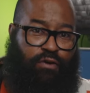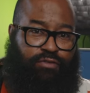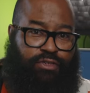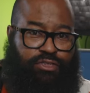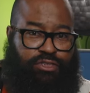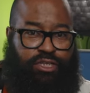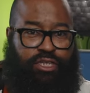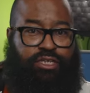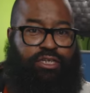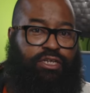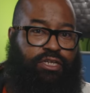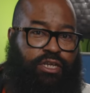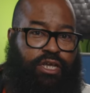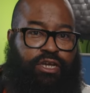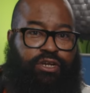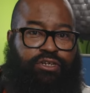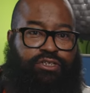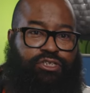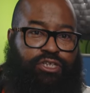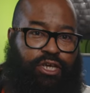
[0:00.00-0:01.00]
over silicone
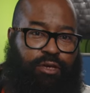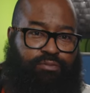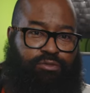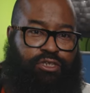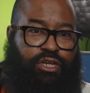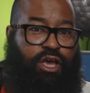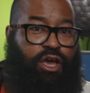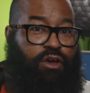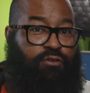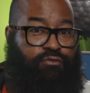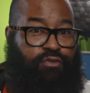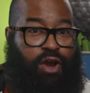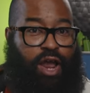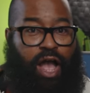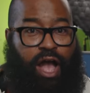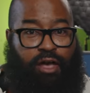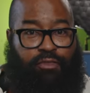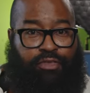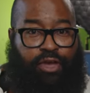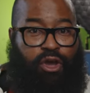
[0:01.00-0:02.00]
ear tips for
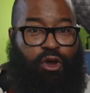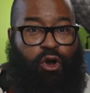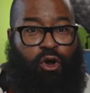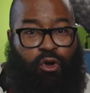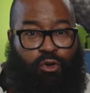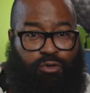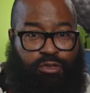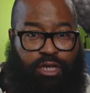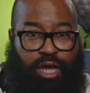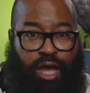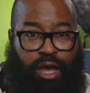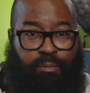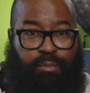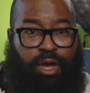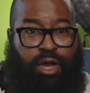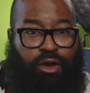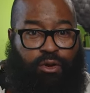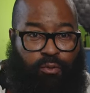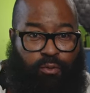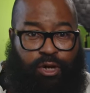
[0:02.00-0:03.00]
how they hold up
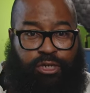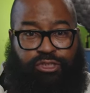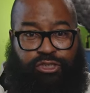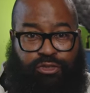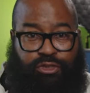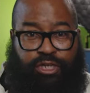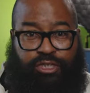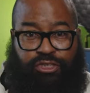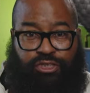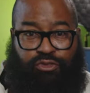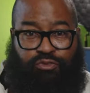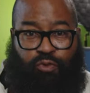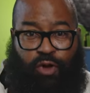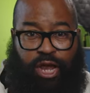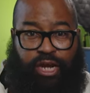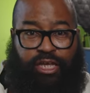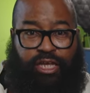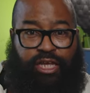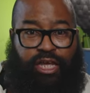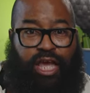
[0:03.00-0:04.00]
once you get
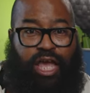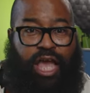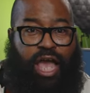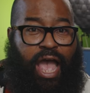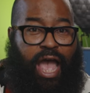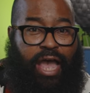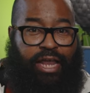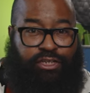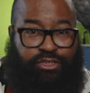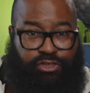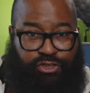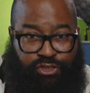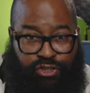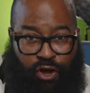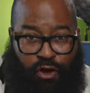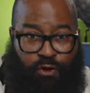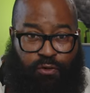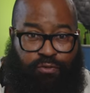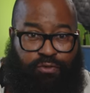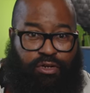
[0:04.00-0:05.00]
sweaty and
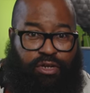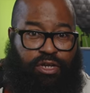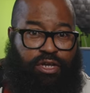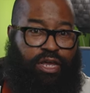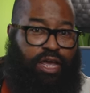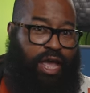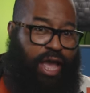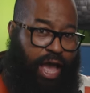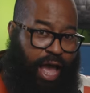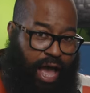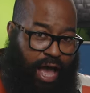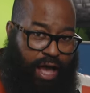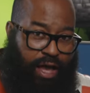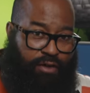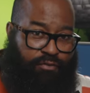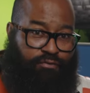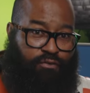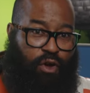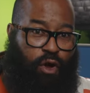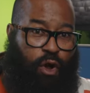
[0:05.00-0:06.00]
don't
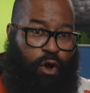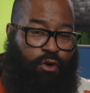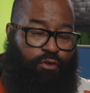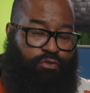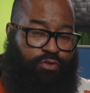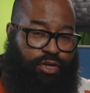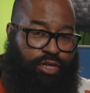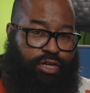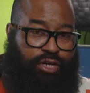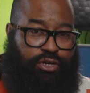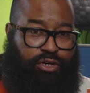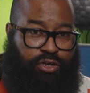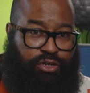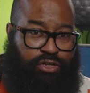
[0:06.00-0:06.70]
have over-ear